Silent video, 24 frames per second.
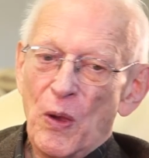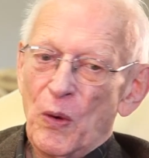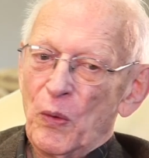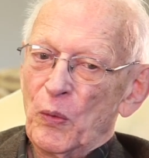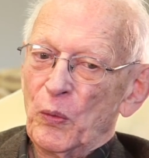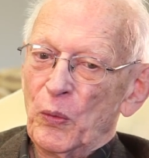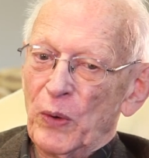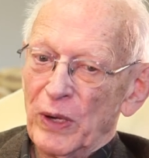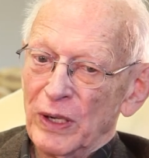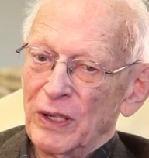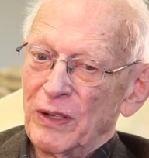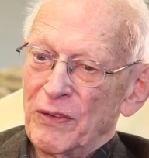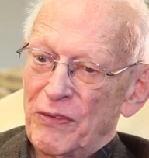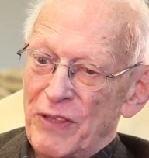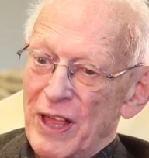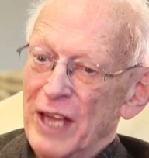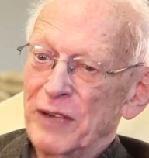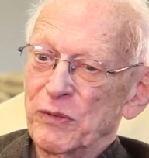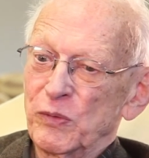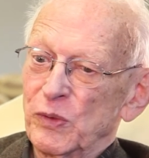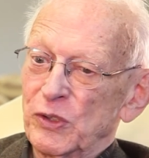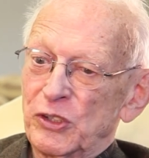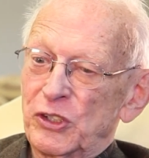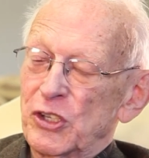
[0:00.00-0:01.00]
Well,
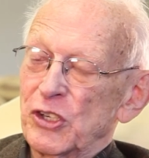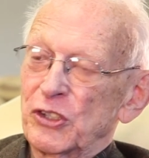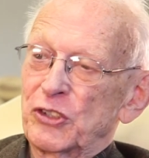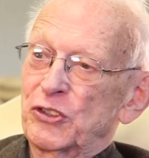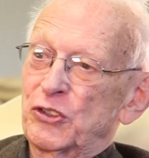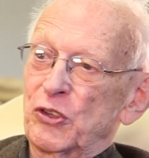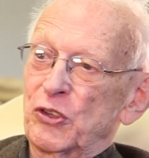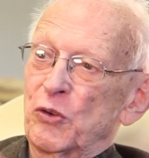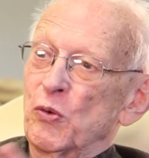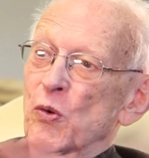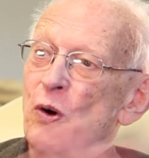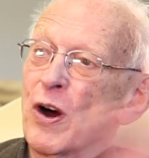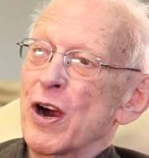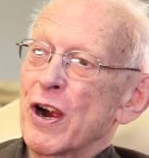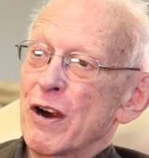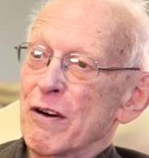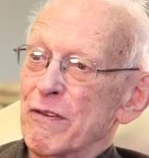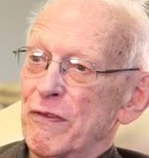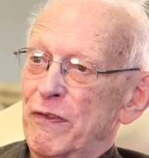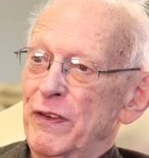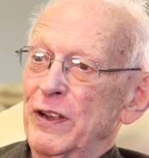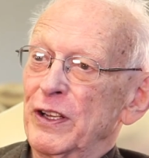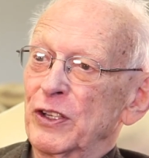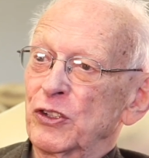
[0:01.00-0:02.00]
that was just a wire
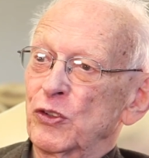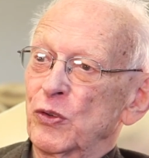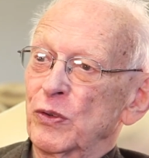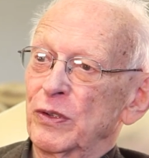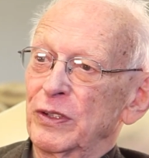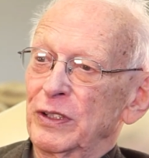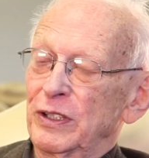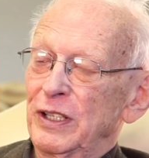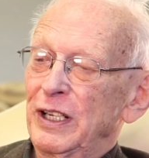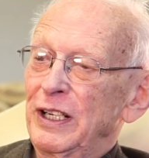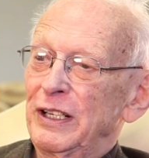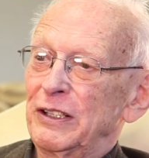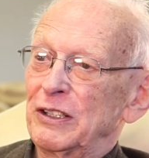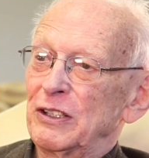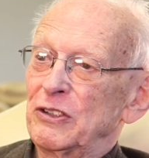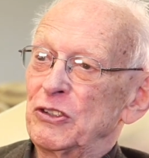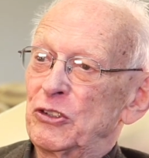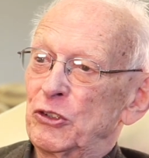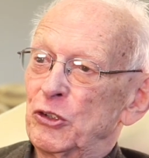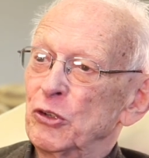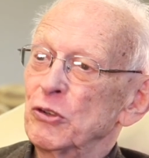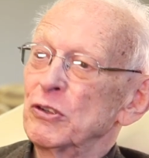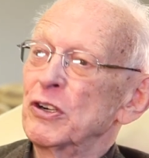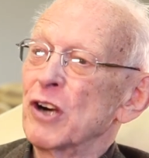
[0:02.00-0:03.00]
fence with a gate and
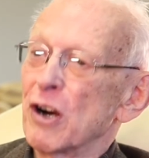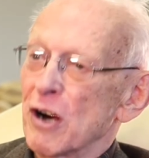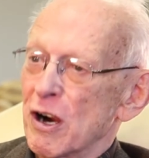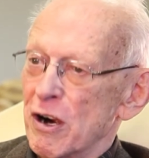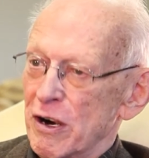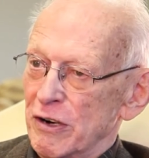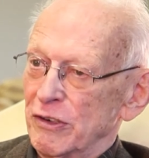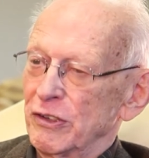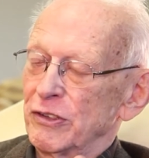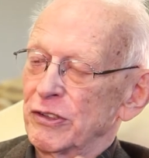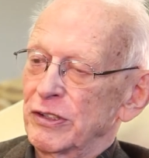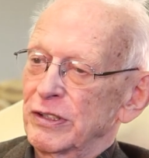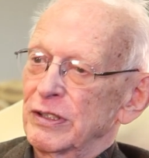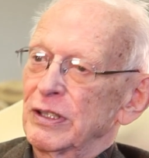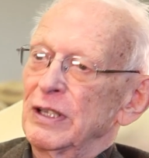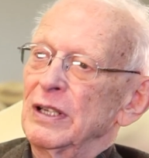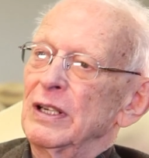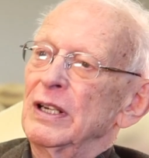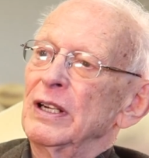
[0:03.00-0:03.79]
two guards,